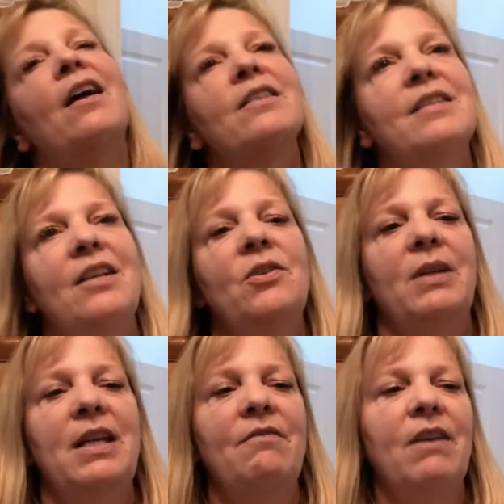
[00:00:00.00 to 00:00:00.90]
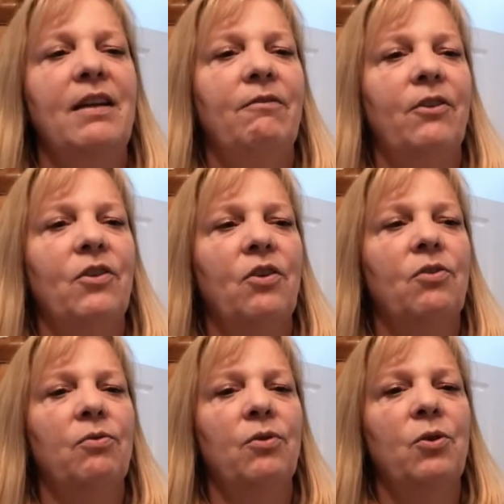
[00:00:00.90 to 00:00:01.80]
I'll send you an invite for the
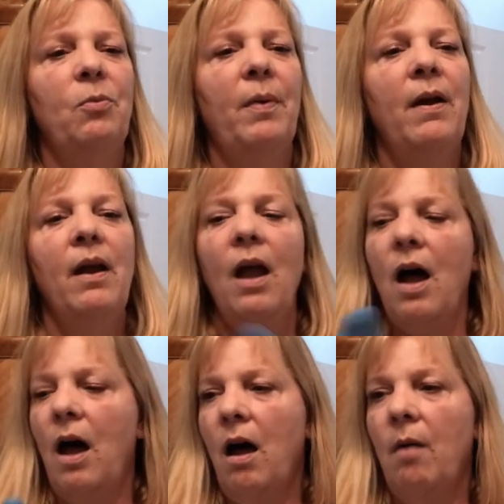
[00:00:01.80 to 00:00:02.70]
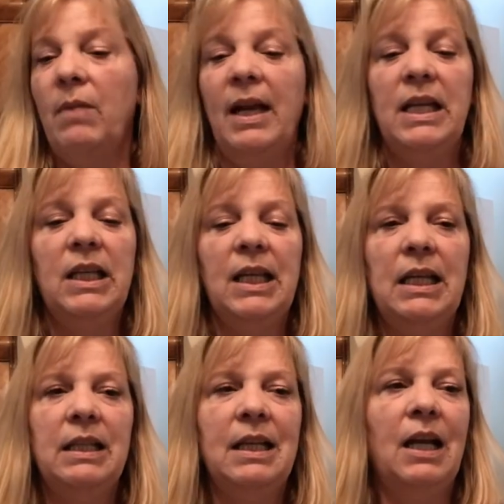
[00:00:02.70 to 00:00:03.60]
group. Um,
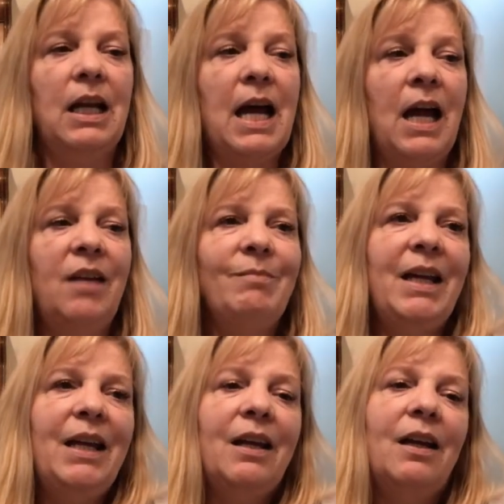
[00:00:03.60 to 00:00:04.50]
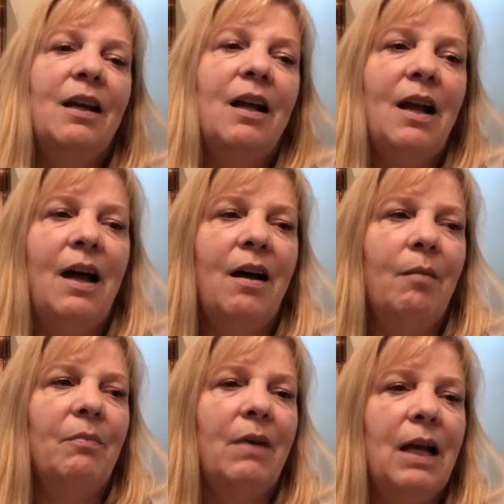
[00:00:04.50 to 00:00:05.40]
anything that I make,
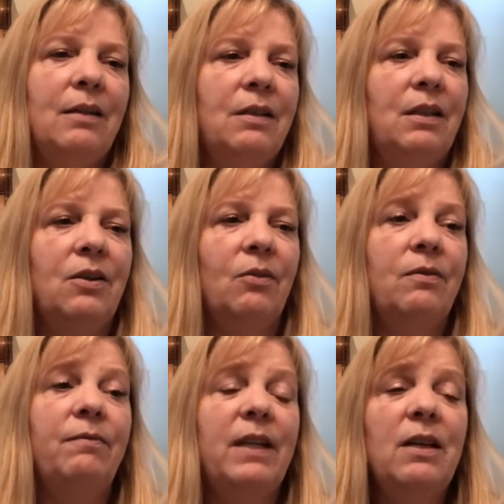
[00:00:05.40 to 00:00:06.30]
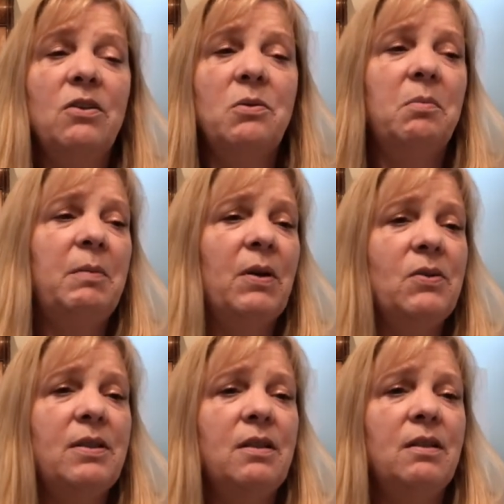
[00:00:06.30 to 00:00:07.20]
um, you know, the videos will be
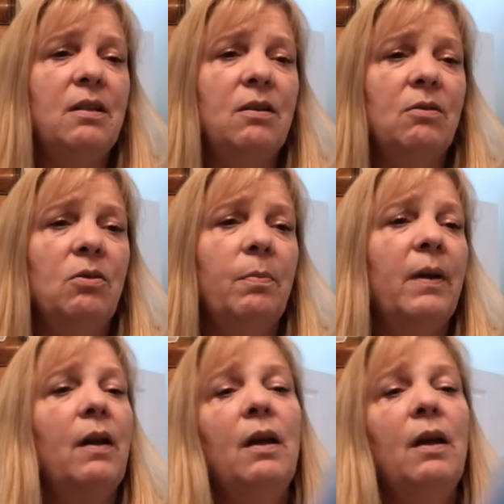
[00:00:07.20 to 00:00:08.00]
posted to the group.